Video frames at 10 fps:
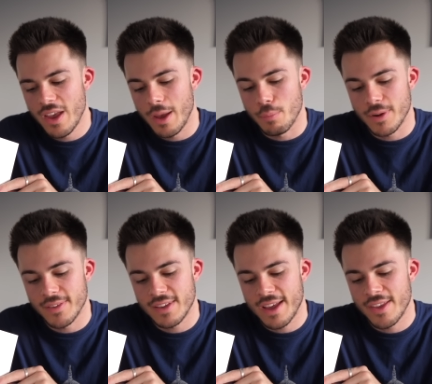and
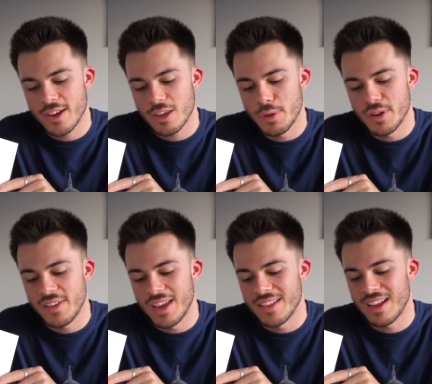brings together a
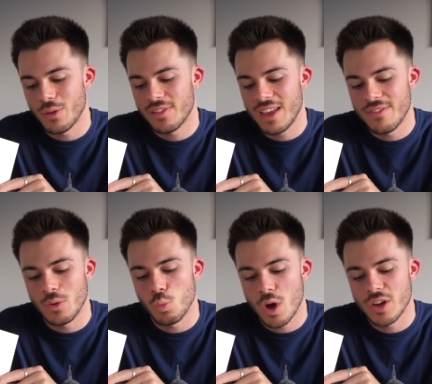community intent on
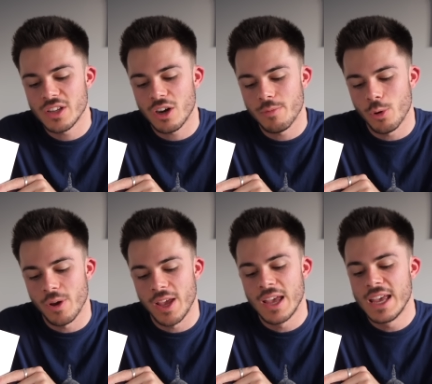saving one young
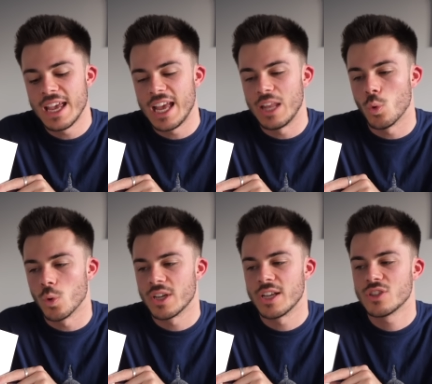boy in
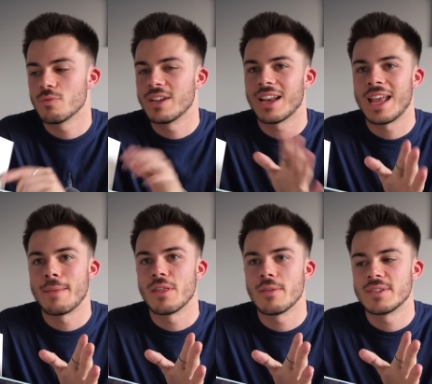order to
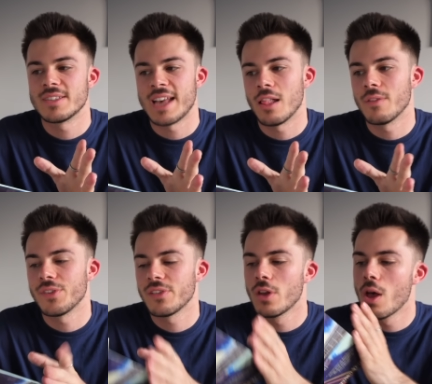reclaim
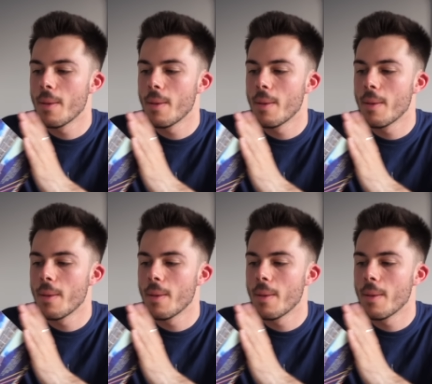themselves.